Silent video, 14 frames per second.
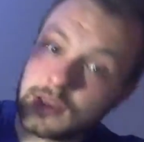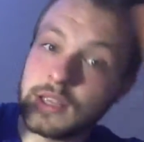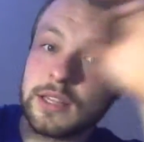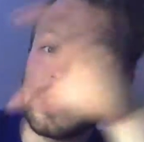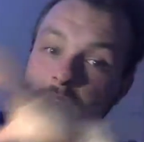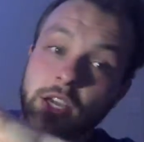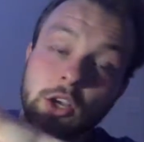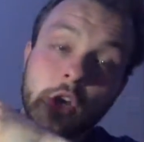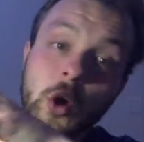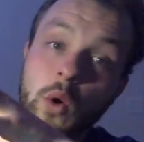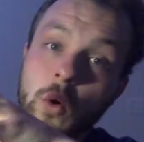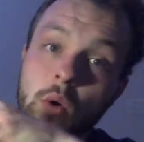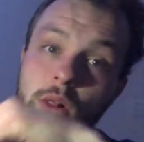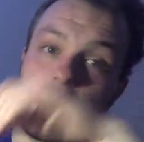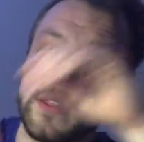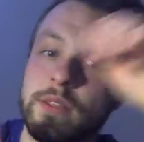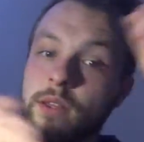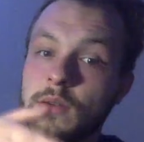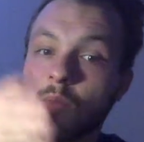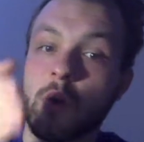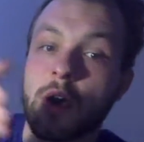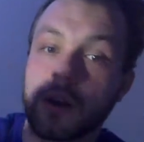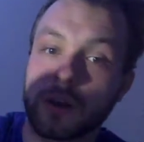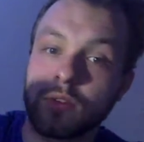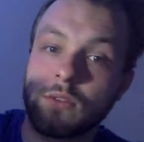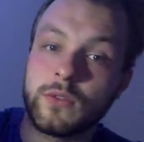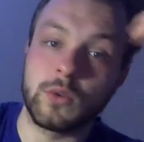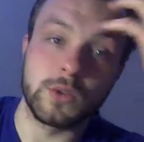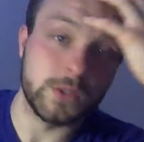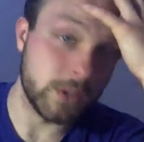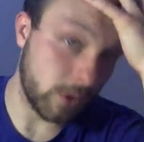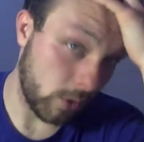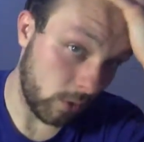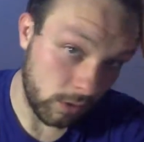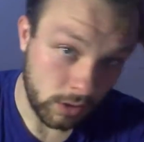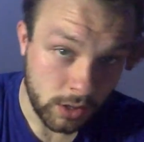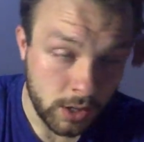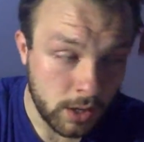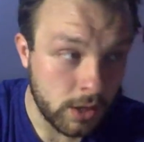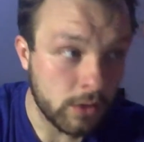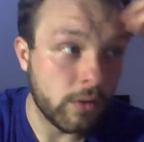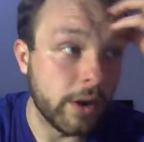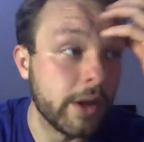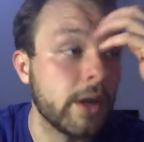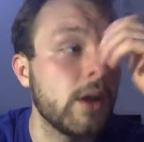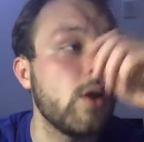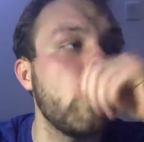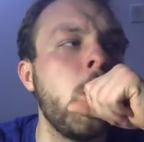get a goal and then walk towards the goal, right?